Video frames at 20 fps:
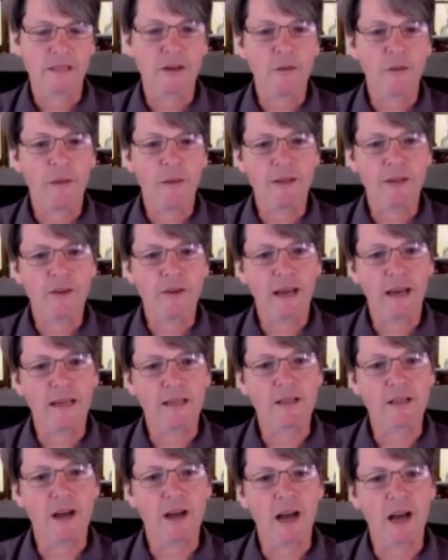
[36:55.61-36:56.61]
And so by
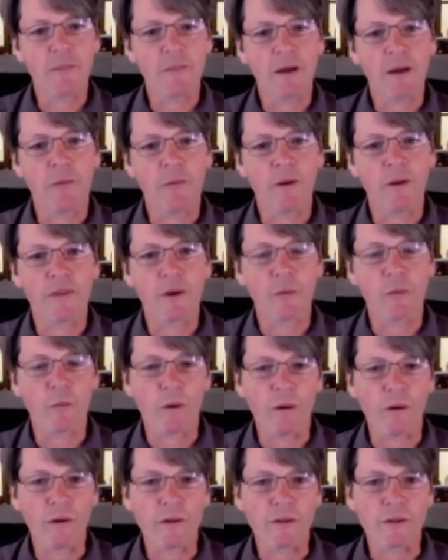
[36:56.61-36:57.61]
trying to talk about whether
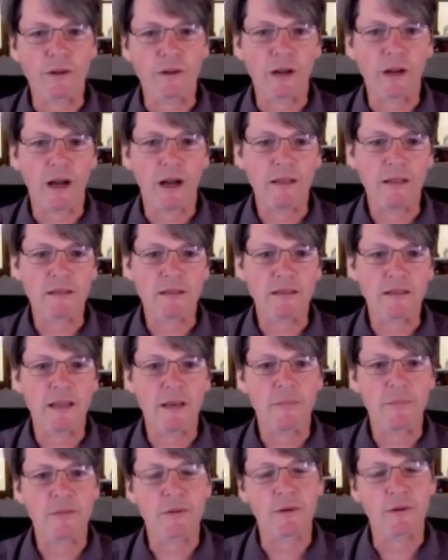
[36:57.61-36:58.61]
words are
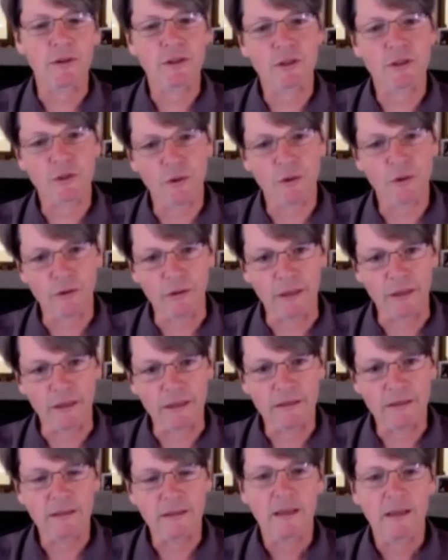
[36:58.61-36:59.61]
concepts or
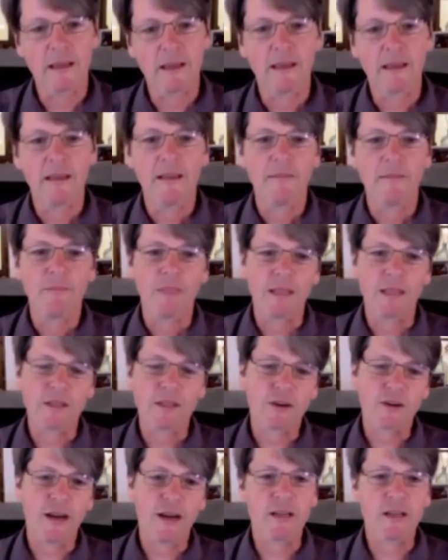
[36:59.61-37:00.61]
stories,
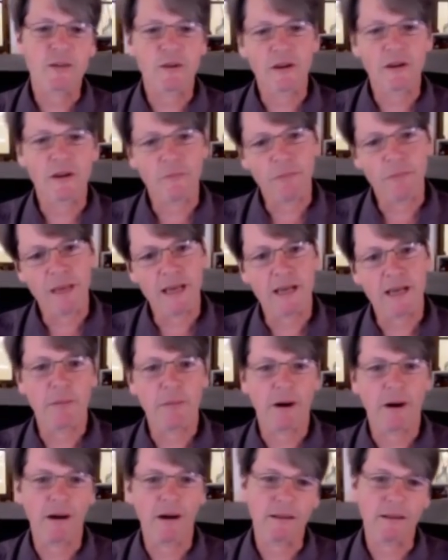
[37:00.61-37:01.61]
it's trying to sort of
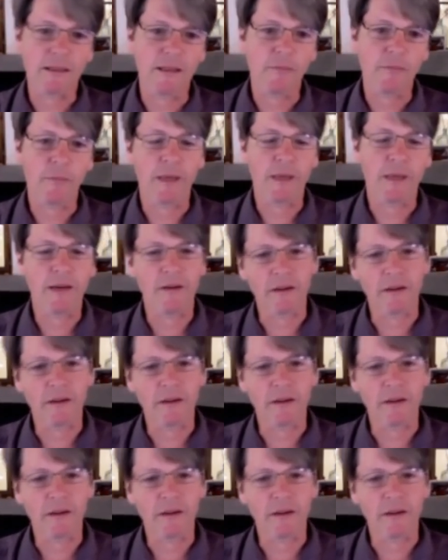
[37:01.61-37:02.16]
pick apart the